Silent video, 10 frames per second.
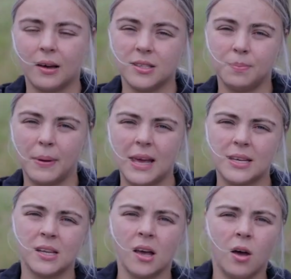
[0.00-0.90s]

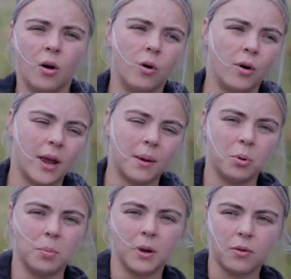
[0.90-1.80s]
space or a
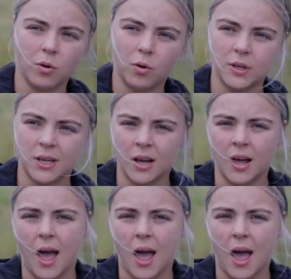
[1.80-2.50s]
public road,